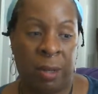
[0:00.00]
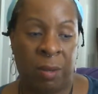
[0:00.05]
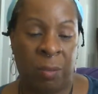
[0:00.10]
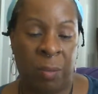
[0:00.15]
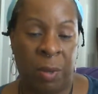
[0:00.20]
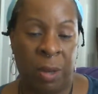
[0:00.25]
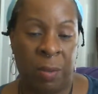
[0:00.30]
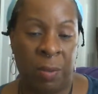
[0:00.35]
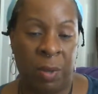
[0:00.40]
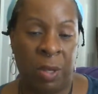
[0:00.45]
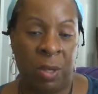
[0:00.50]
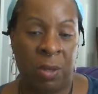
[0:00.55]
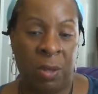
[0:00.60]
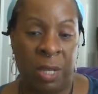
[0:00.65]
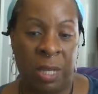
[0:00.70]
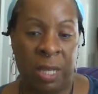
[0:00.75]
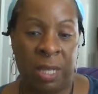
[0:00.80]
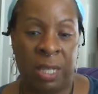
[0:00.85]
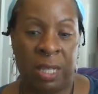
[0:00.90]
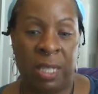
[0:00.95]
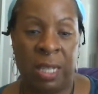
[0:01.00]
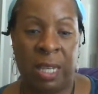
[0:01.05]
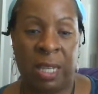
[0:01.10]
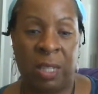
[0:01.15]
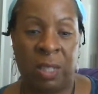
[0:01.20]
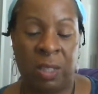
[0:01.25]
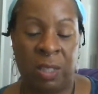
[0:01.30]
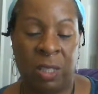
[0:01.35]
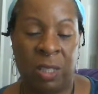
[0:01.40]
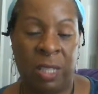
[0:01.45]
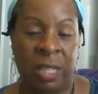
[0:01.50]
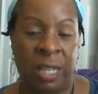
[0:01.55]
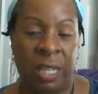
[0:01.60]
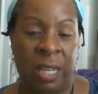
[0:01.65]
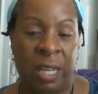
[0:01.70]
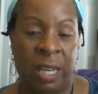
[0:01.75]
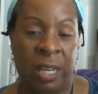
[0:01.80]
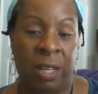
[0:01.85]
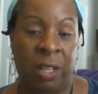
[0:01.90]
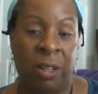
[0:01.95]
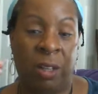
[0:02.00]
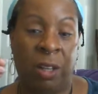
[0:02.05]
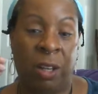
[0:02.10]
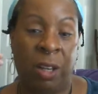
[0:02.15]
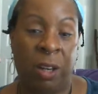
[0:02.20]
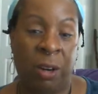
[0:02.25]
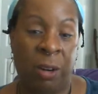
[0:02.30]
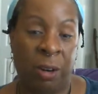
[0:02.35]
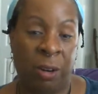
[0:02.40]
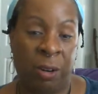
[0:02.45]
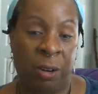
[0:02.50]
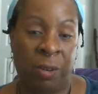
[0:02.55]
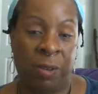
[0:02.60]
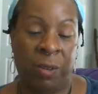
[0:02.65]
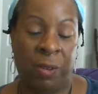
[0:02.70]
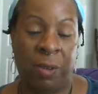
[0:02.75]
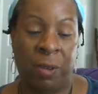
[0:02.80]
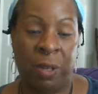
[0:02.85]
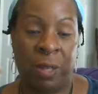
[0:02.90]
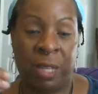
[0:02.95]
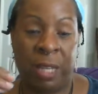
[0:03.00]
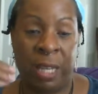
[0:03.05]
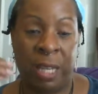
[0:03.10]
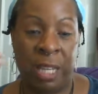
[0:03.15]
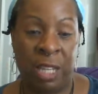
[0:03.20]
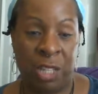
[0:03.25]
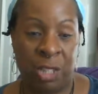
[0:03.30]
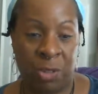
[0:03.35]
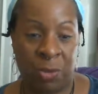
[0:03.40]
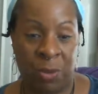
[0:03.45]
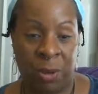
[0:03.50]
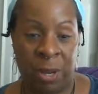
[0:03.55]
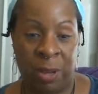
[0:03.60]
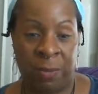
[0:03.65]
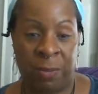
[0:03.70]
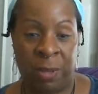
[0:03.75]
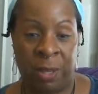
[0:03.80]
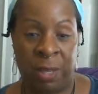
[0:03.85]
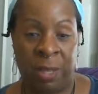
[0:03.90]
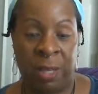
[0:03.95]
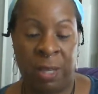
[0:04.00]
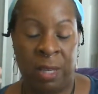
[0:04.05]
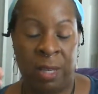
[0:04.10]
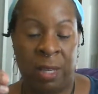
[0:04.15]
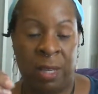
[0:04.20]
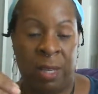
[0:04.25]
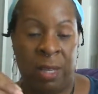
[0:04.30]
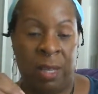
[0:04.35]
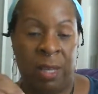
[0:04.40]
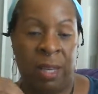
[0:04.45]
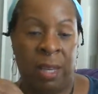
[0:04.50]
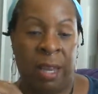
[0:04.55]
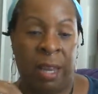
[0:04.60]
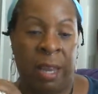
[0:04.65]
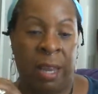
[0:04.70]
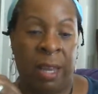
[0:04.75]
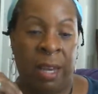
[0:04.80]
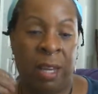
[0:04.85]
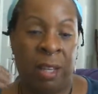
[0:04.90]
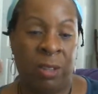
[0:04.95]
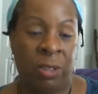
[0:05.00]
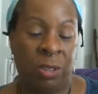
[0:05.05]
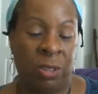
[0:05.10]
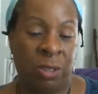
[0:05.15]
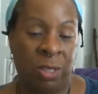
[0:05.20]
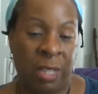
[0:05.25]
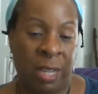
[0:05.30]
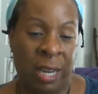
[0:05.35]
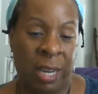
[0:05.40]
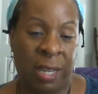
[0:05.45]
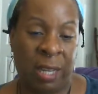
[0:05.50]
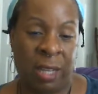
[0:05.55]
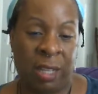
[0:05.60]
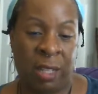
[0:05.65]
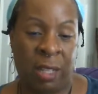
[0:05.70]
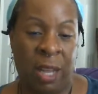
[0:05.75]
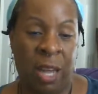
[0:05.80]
maybe you need to take a look at it and learn the history of it and understand it.